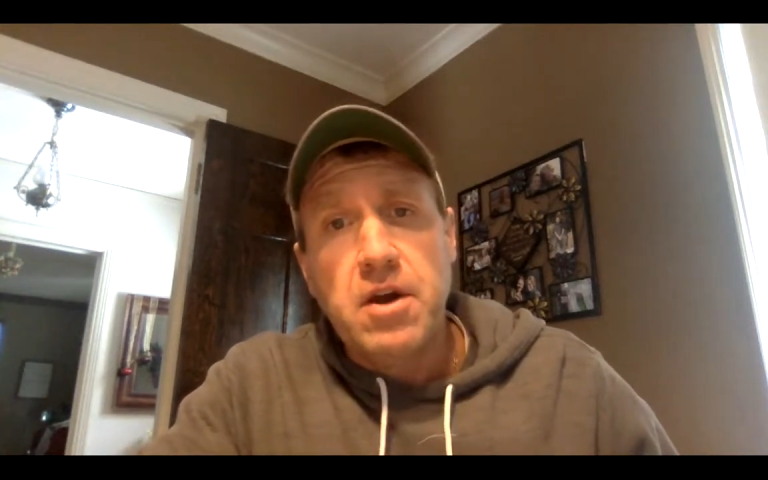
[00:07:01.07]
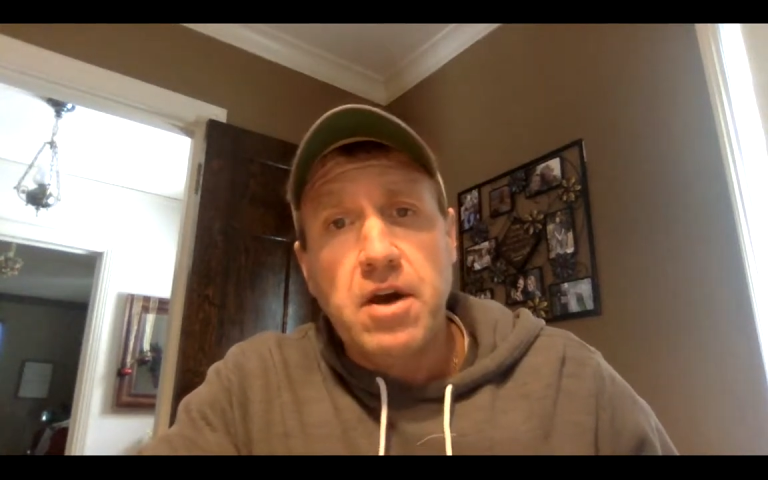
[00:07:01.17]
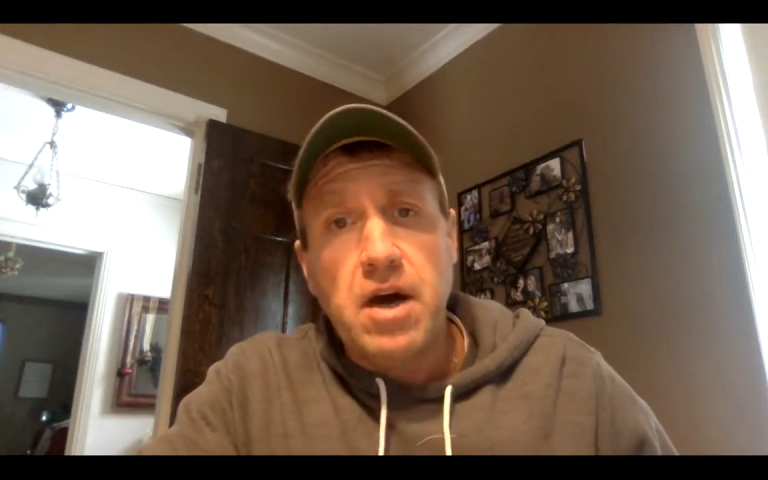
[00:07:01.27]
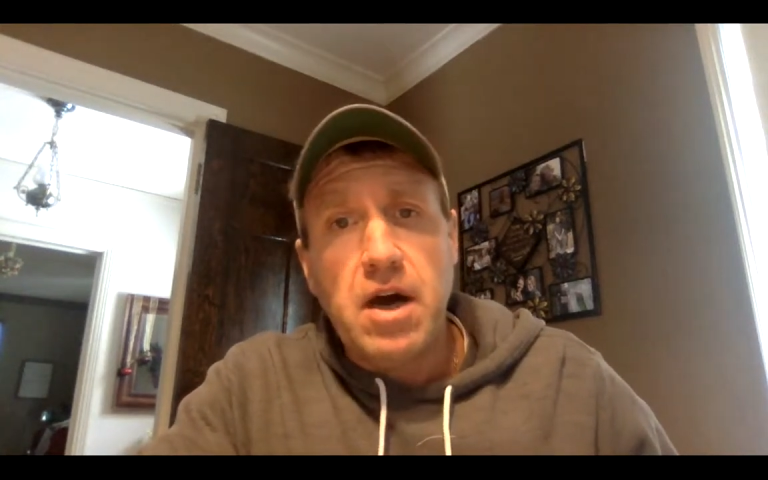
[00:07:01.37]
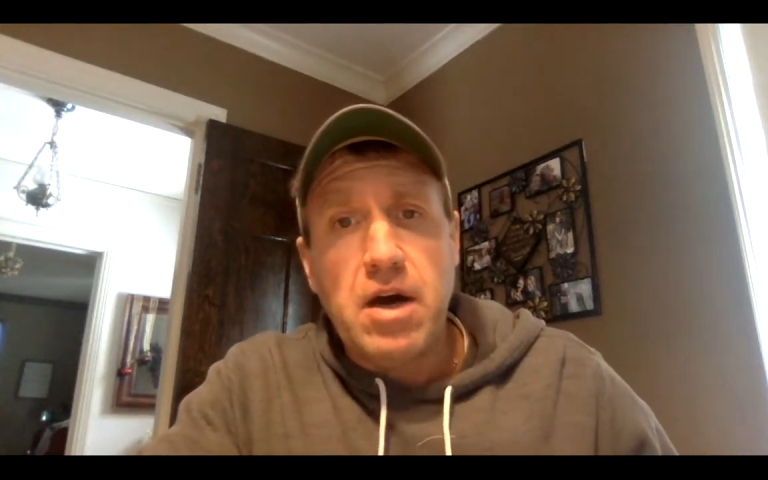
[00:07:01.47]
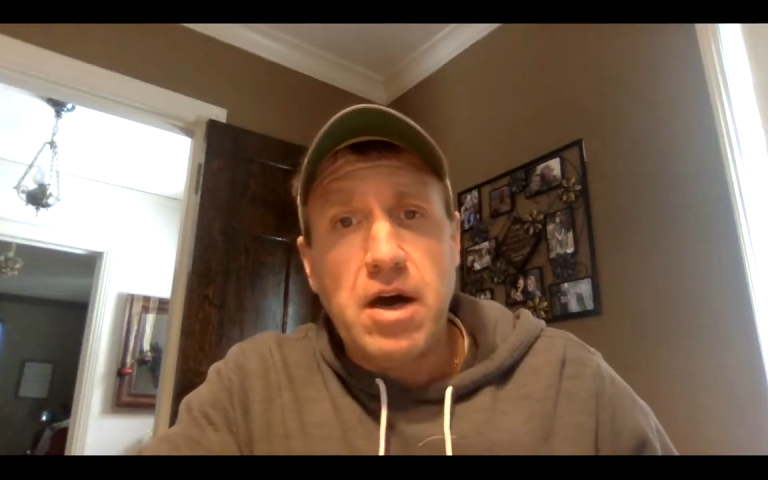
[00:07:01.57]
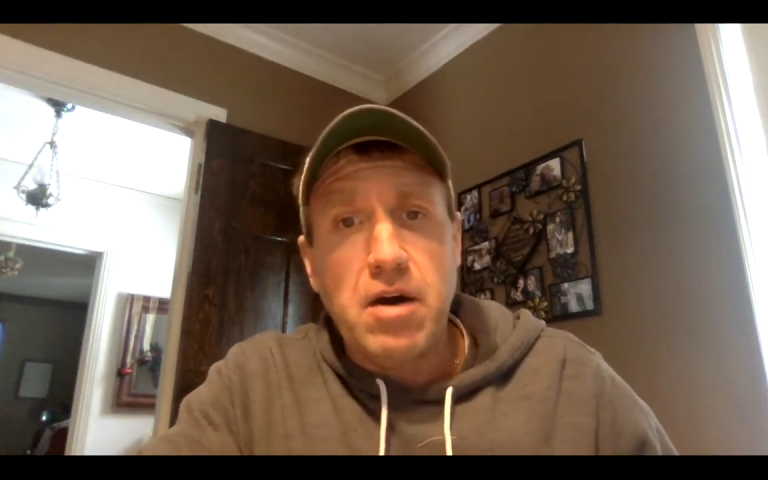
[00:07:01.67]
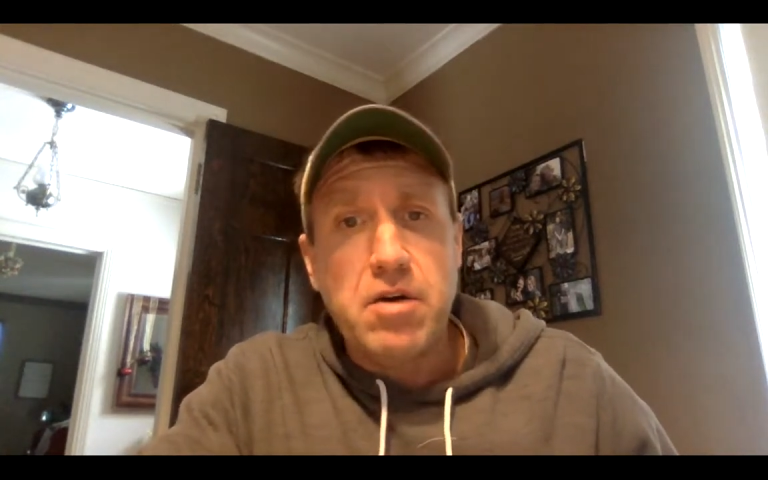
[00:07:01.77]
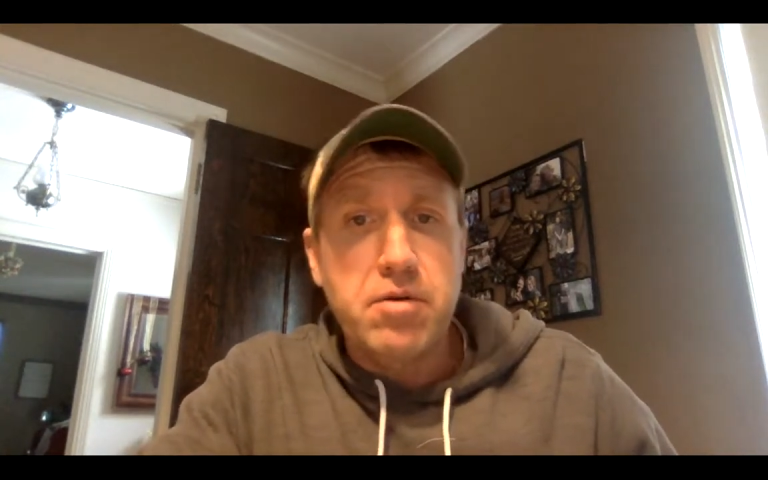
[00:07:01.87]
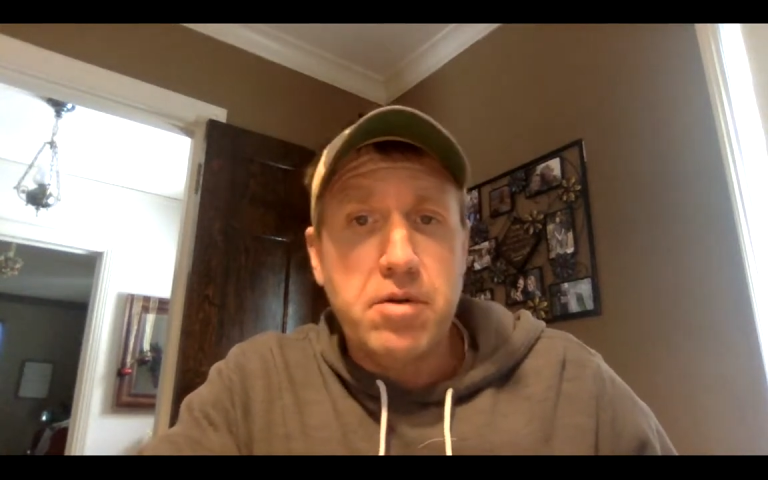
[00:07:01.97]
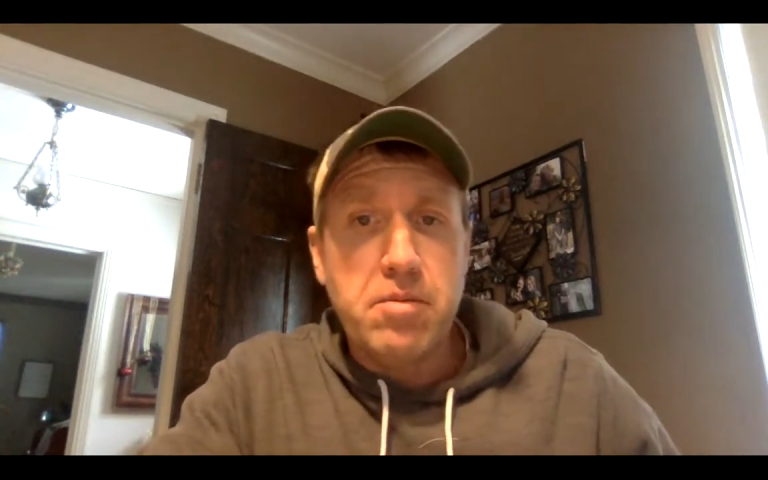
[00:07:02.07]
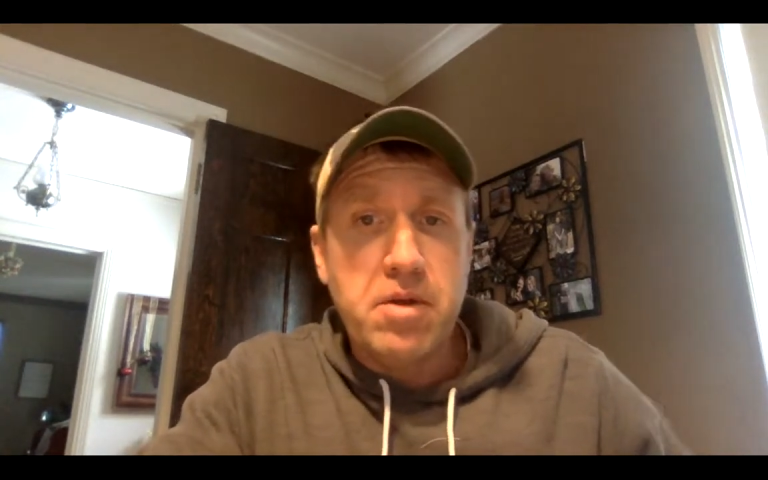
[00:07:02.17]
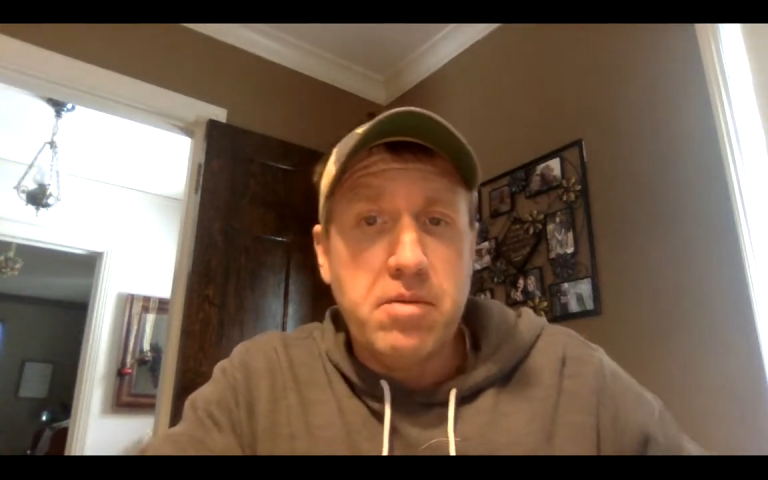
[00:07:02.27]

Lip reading: How cool would it be to